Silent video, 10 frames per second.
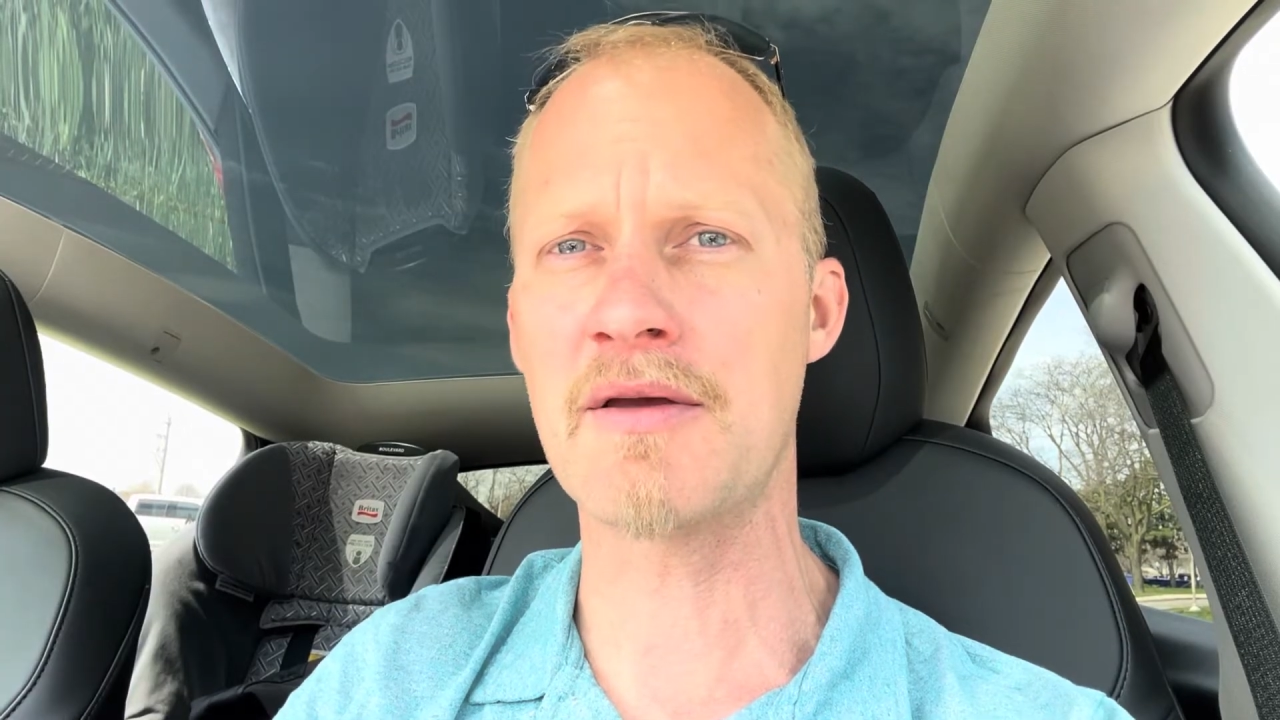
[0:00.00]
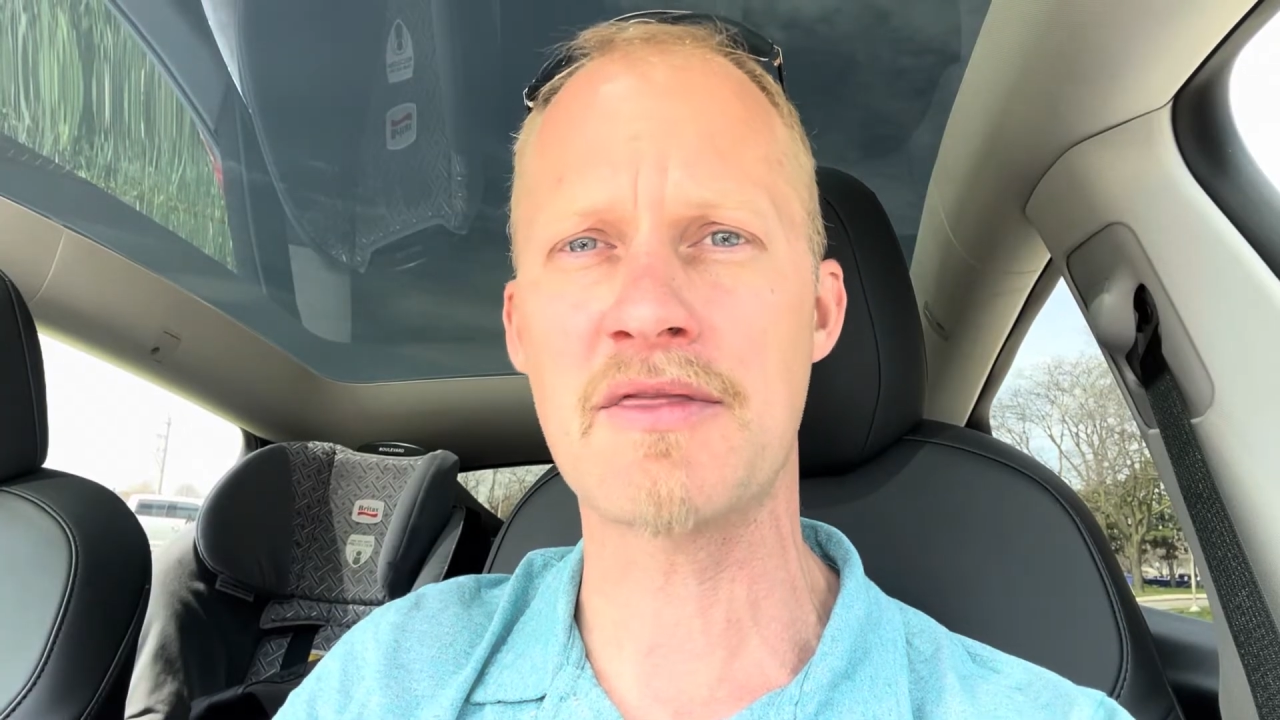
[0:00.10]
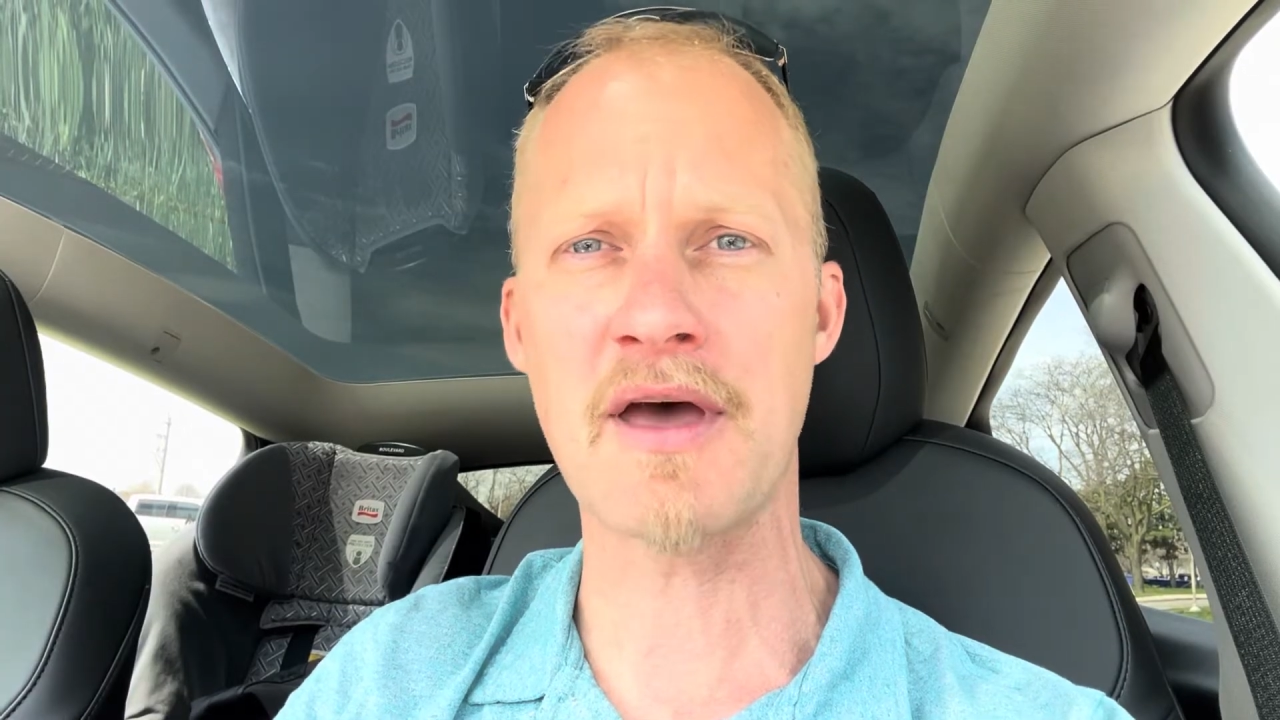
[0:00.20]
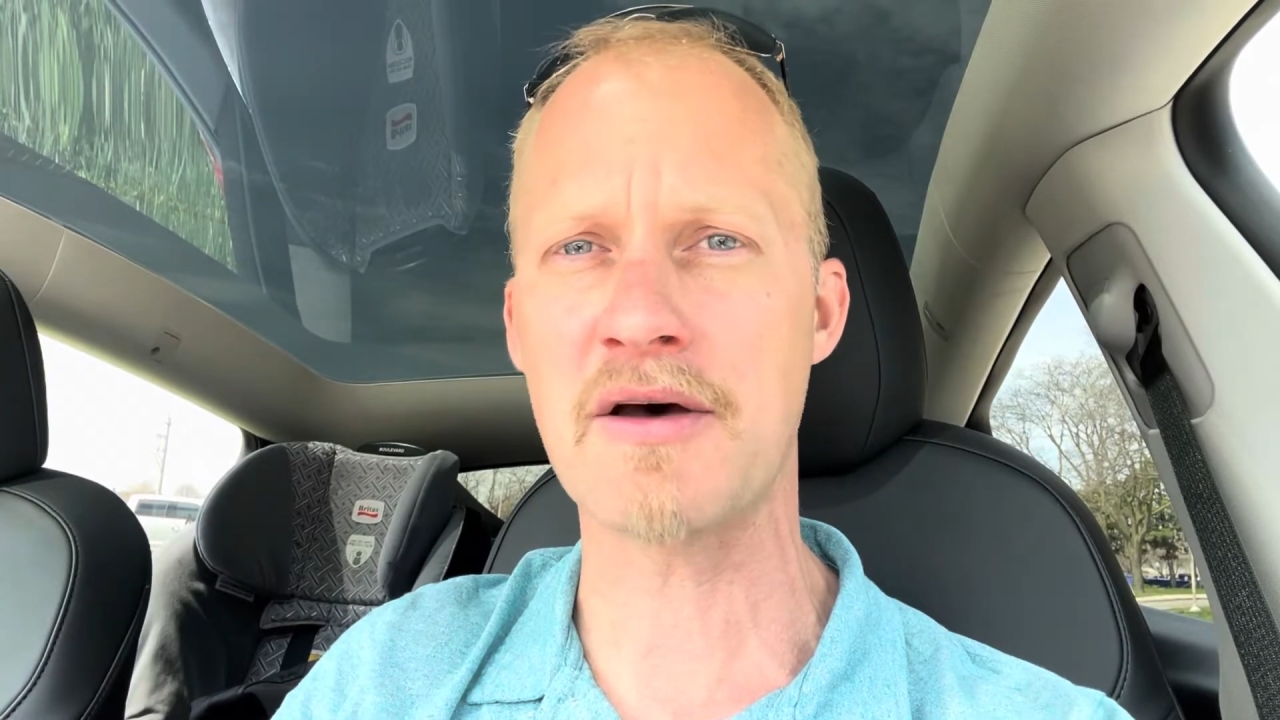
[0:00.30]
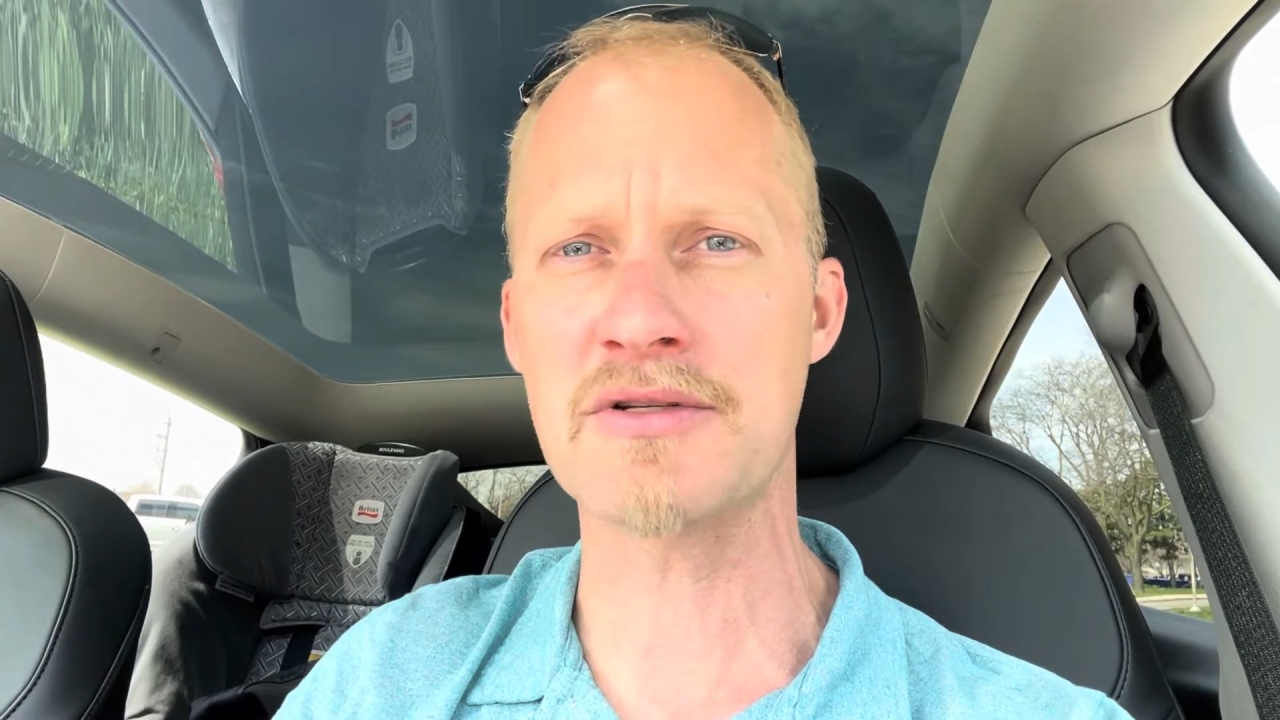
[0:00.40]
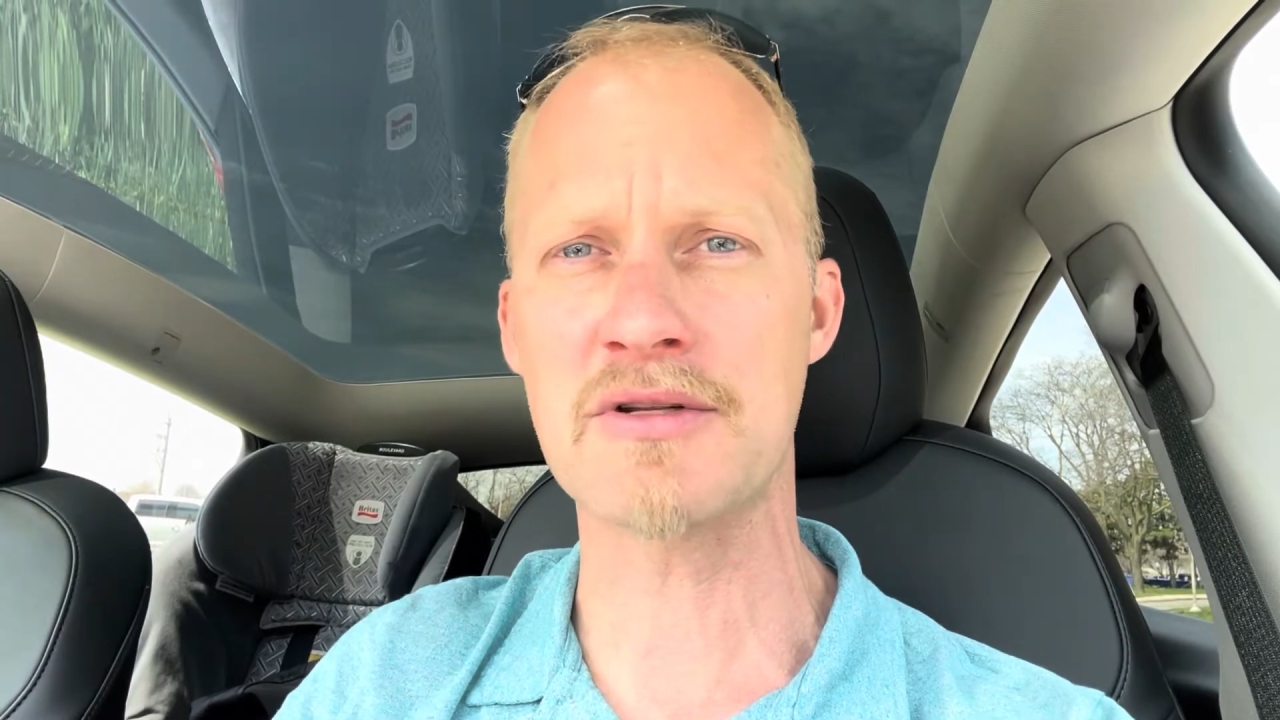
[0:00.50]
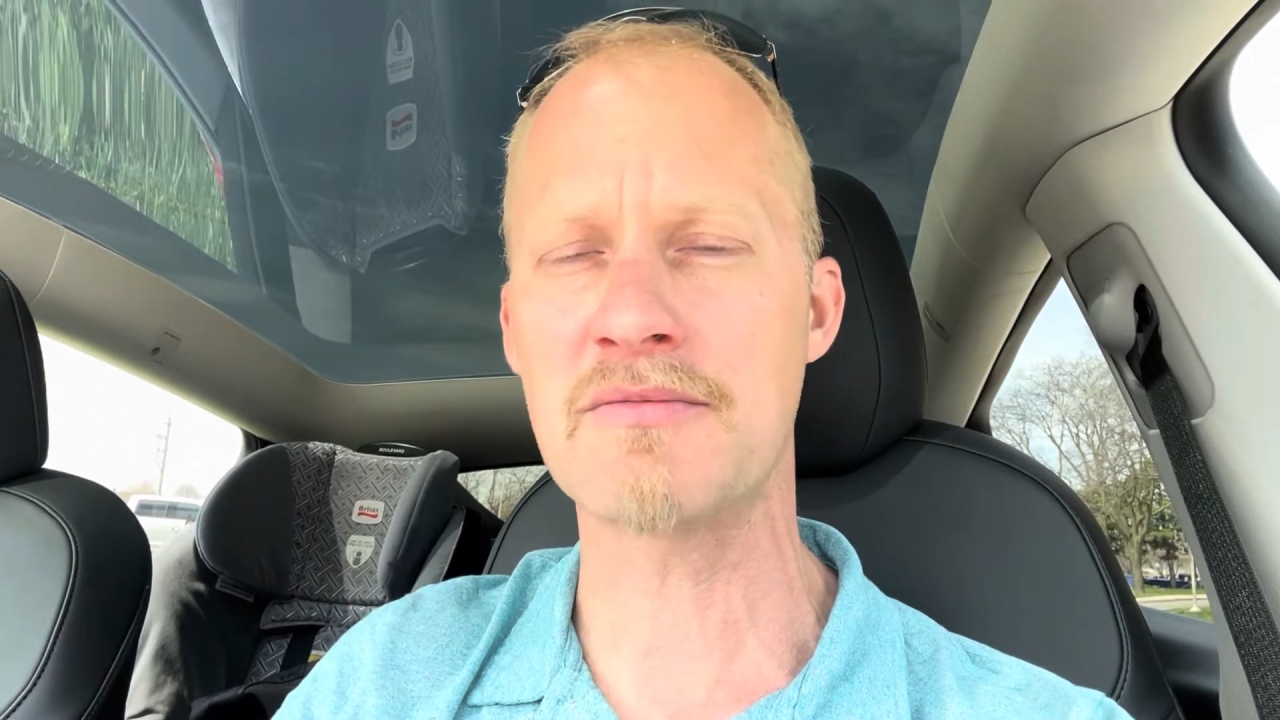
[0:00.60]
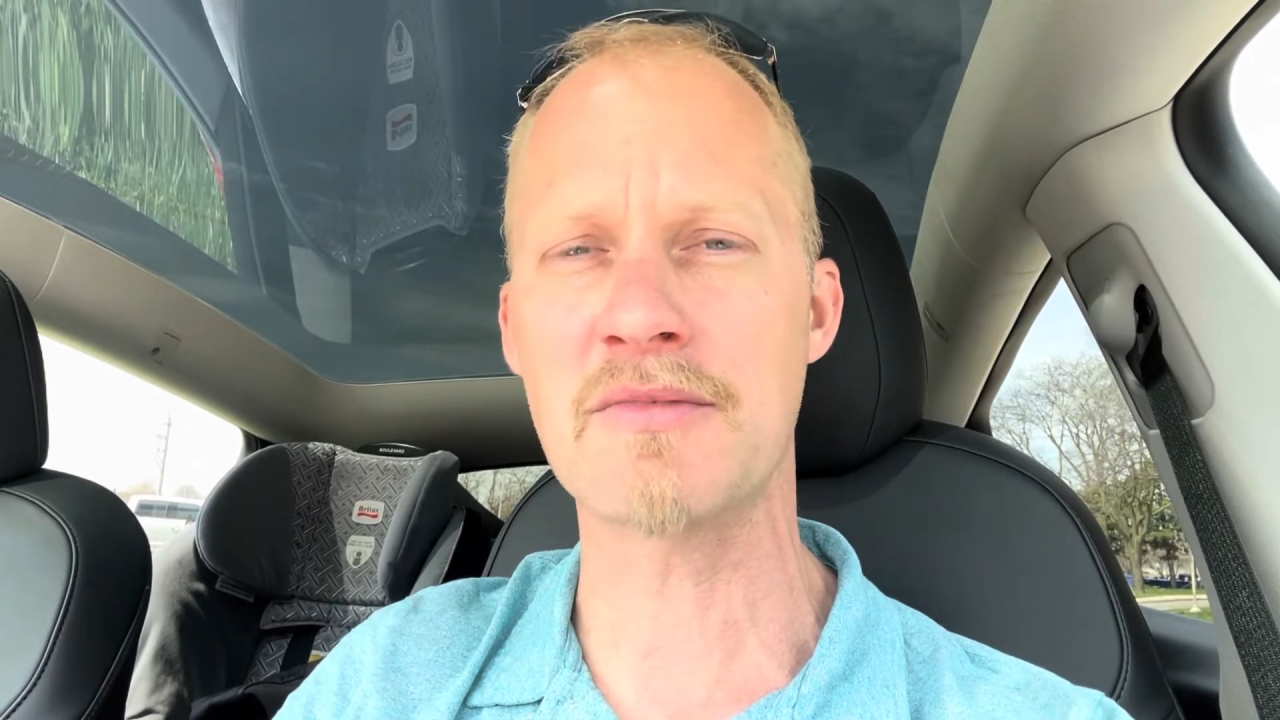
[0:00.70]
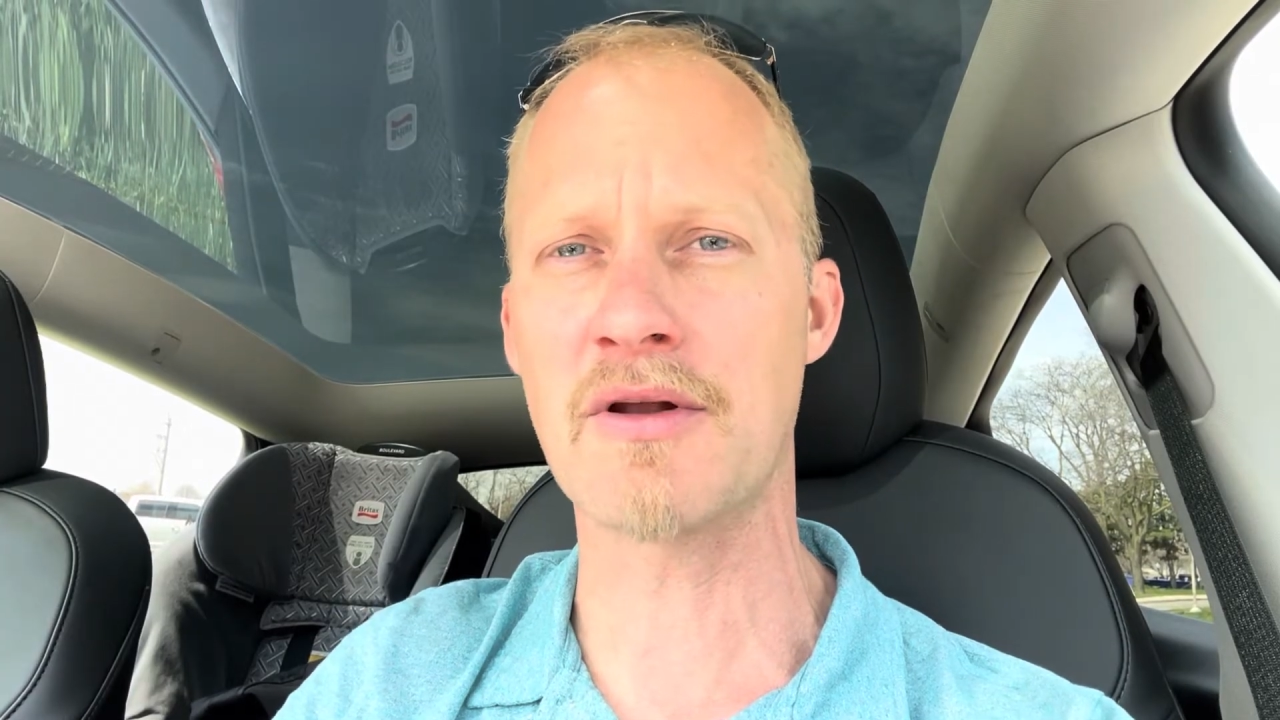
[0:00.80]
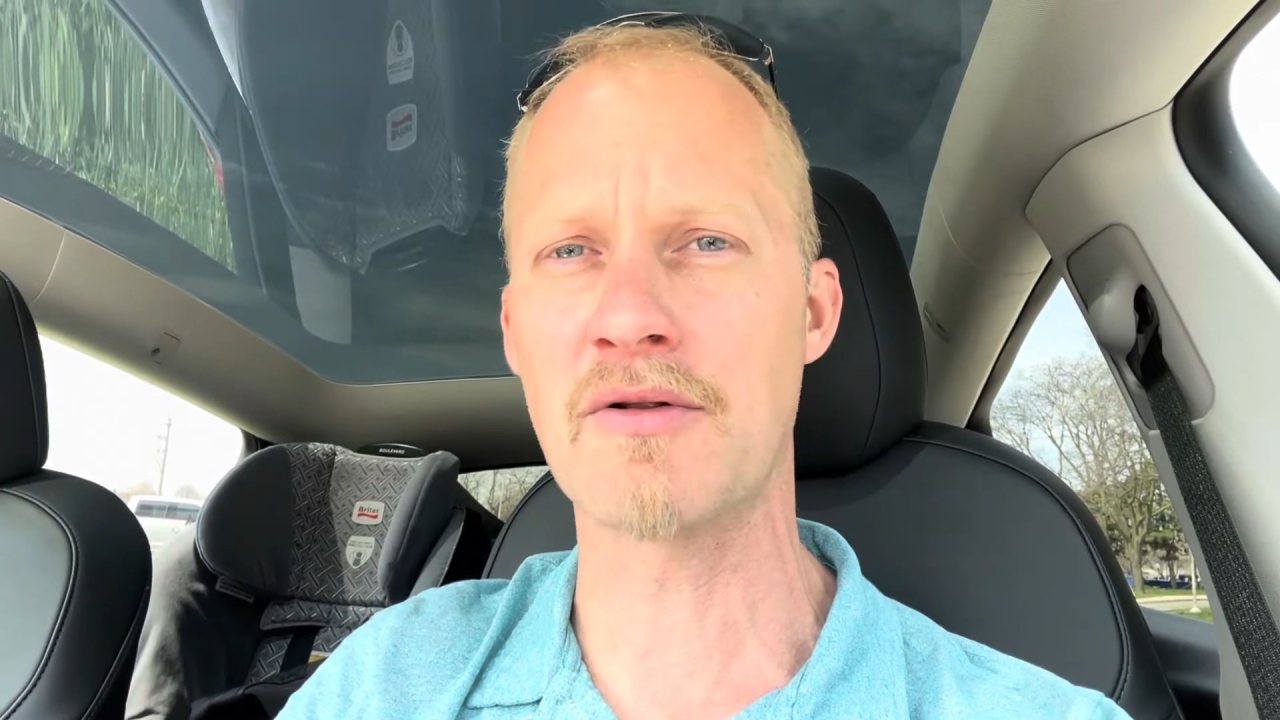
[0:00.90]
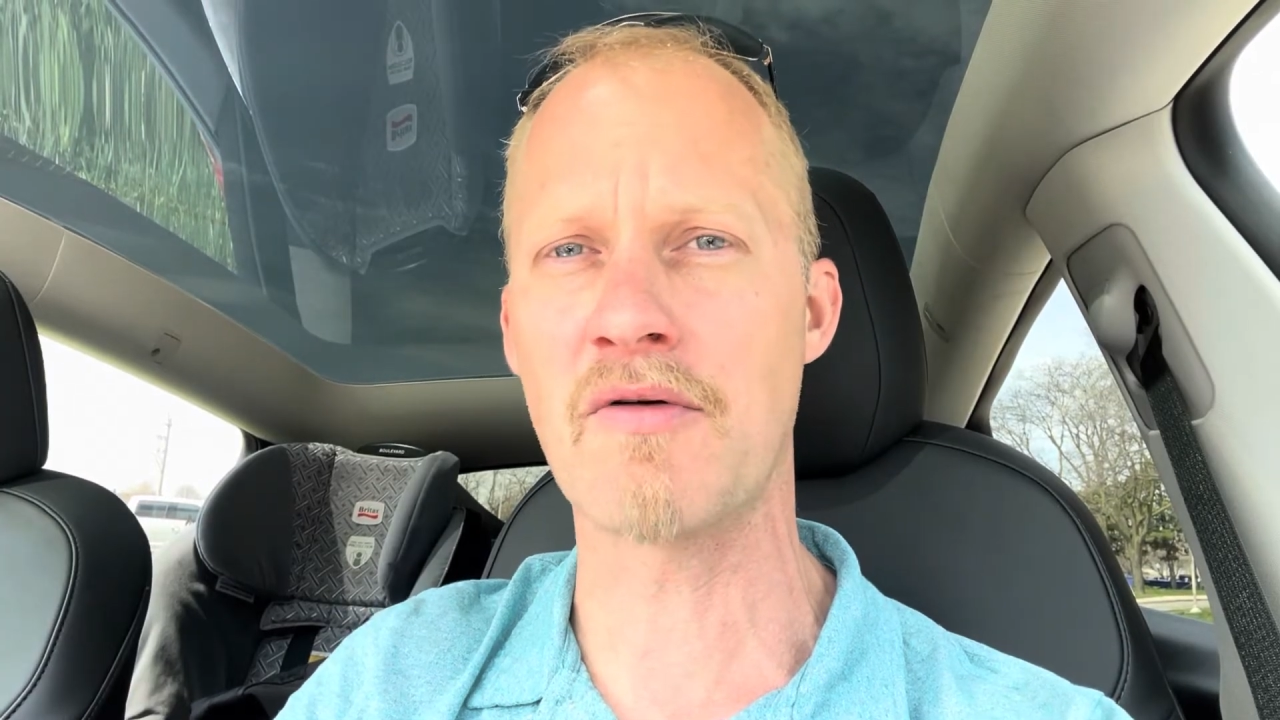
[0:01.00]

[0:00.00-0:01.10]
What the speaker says: little